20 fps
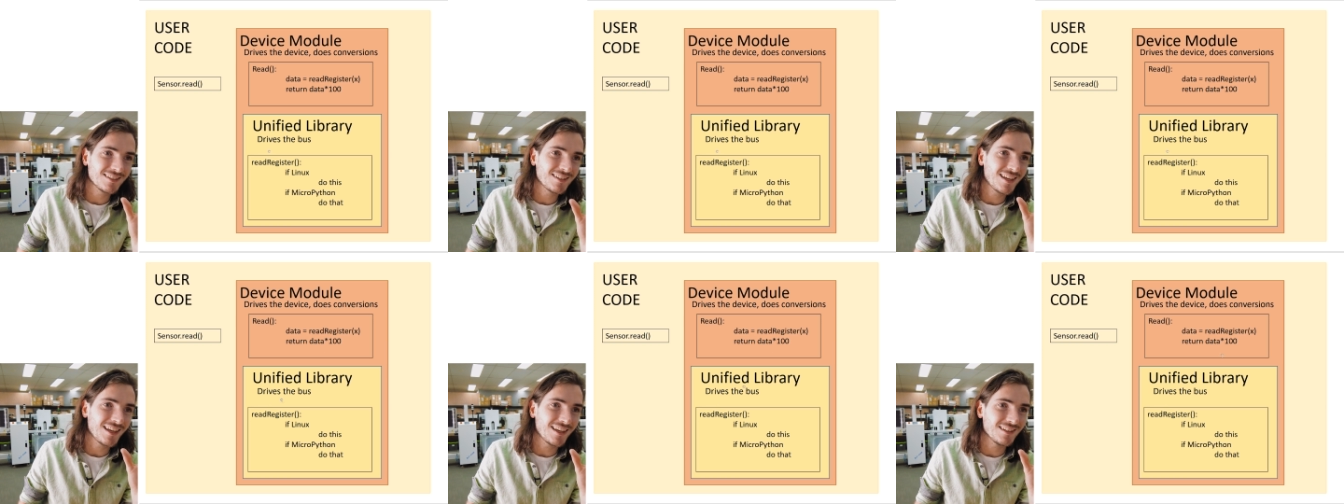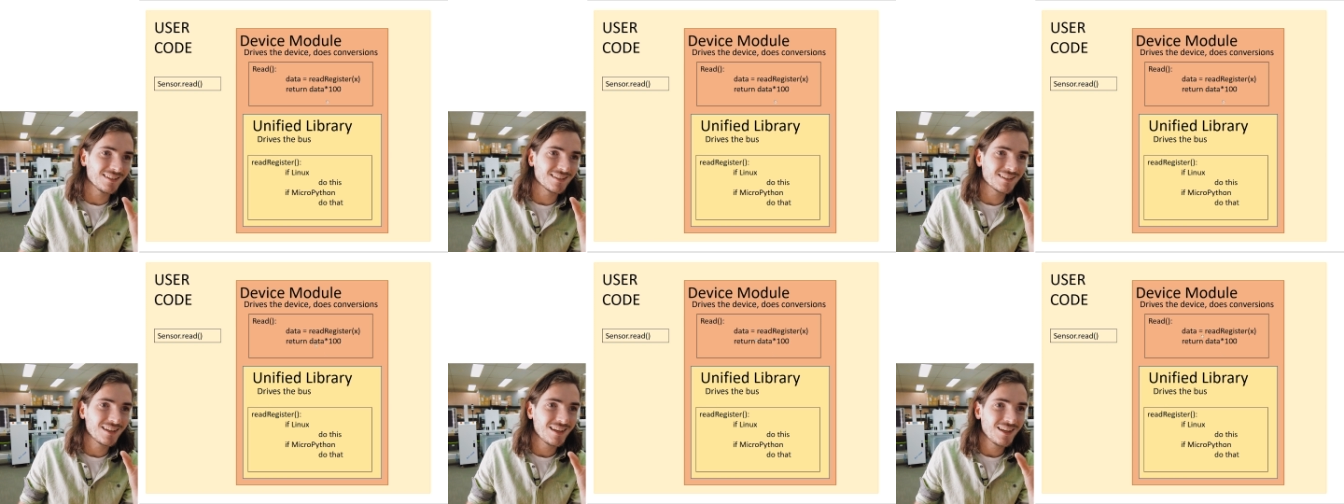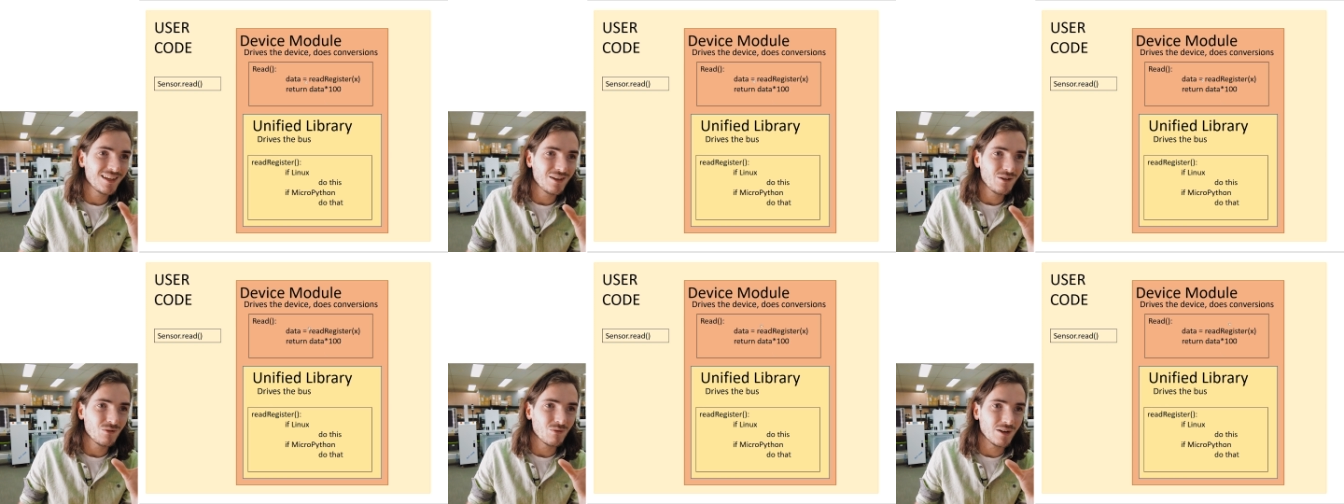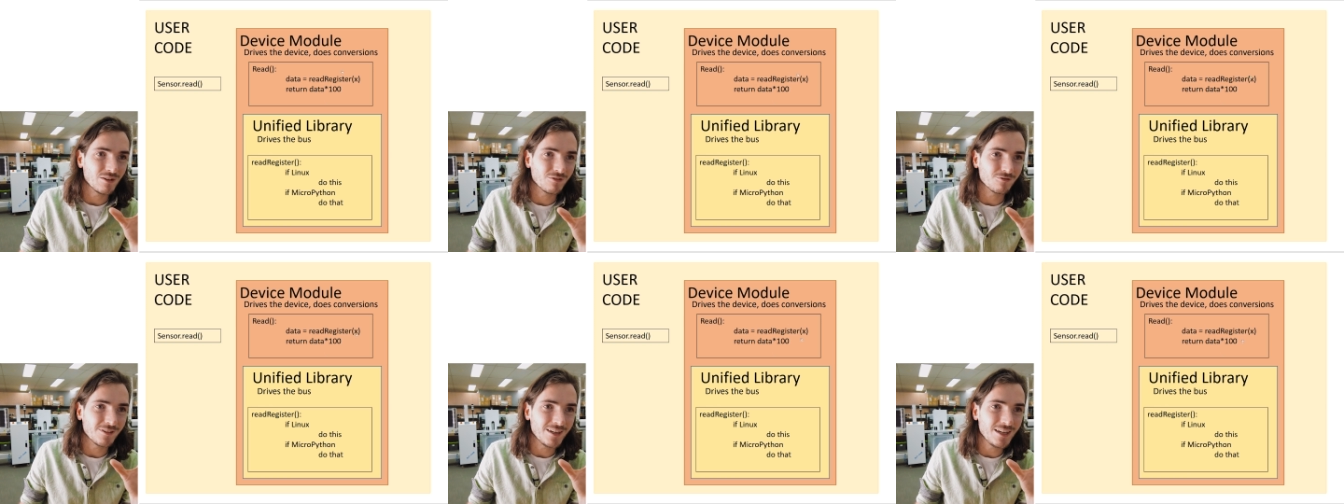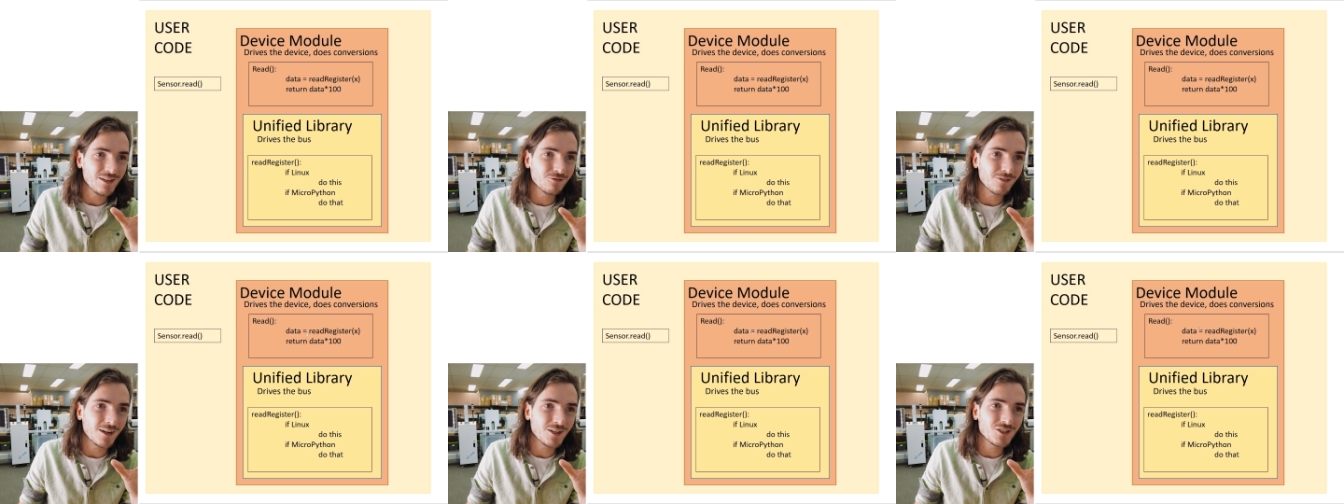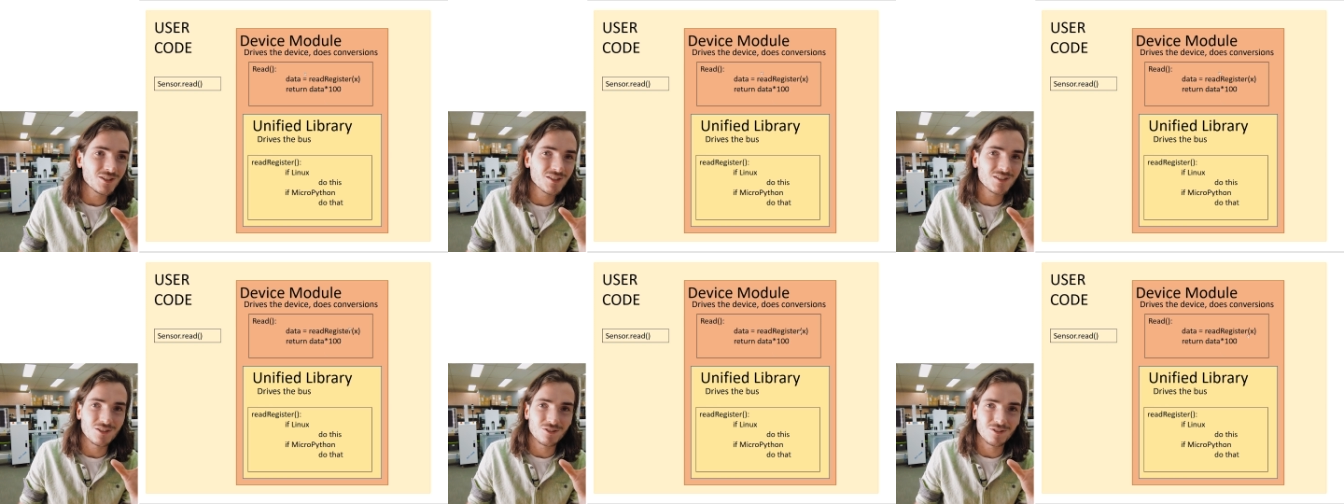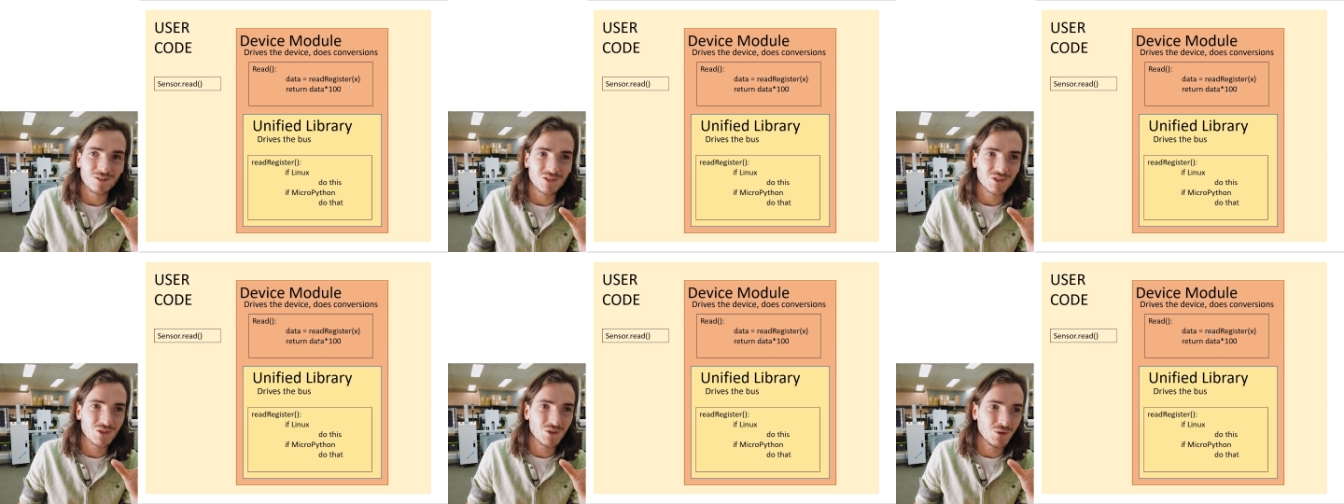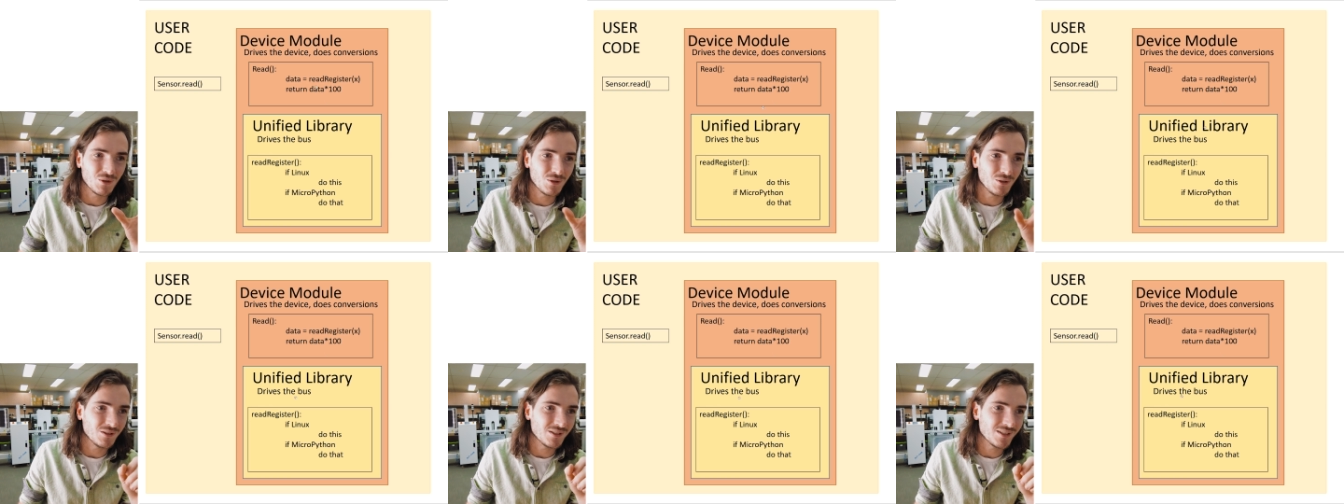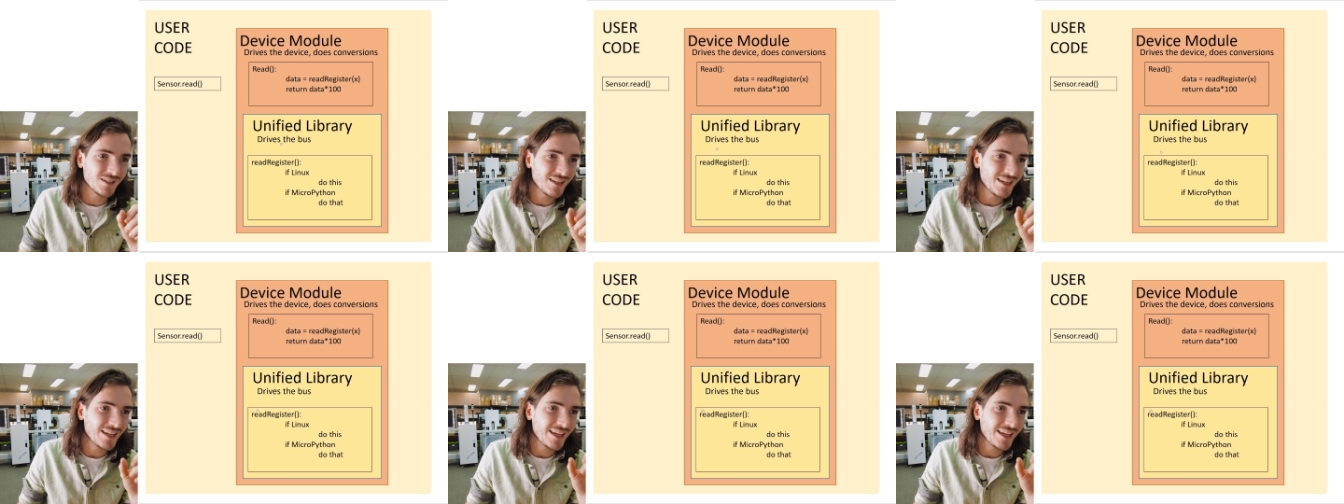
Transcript: says when read register is called,